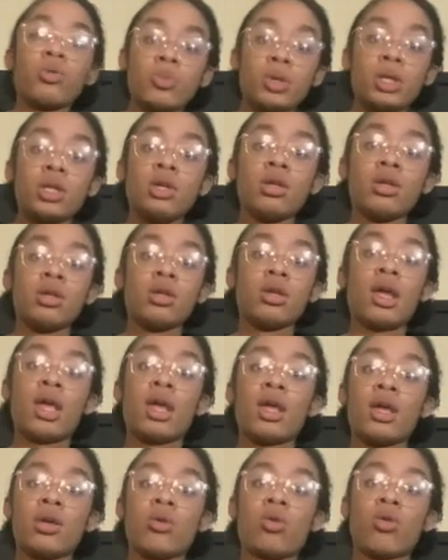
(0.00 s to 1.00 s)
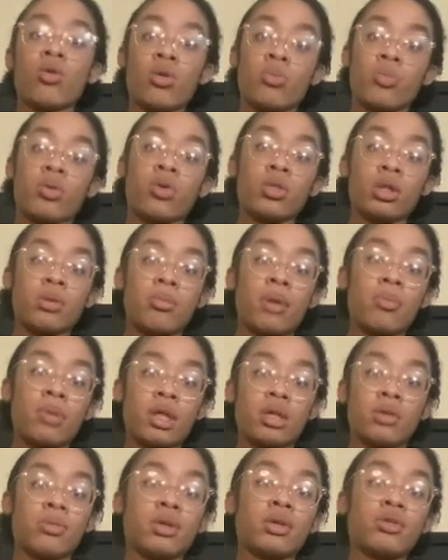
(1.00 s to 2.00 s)
me and or pulling my belly
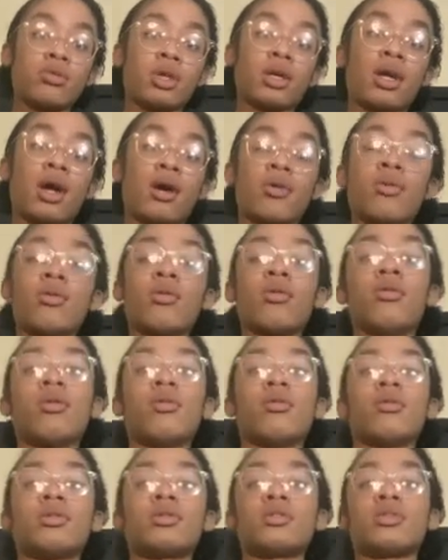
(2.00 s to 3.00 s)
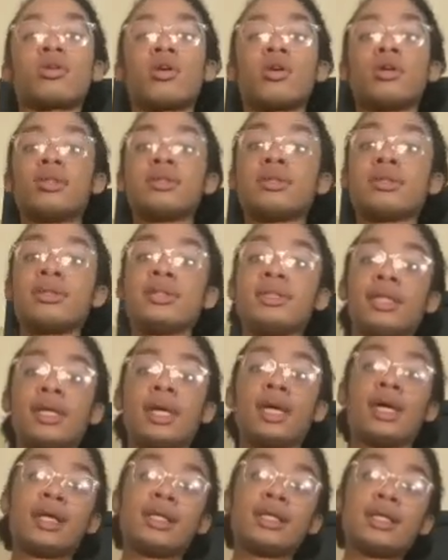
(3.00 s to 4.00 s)
button ring out so
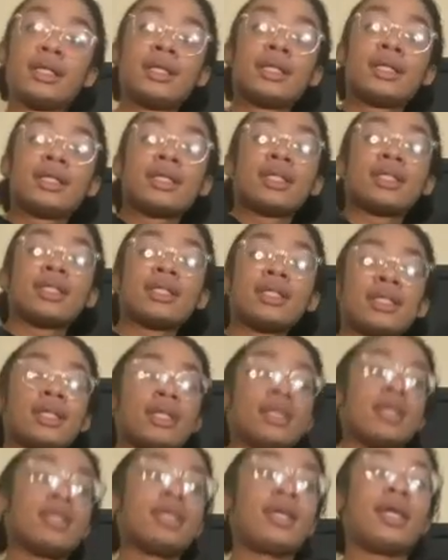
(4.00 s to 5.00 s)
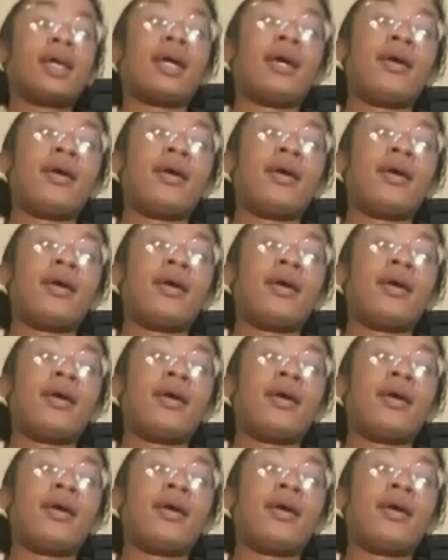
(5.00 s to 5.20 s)
yeah yeah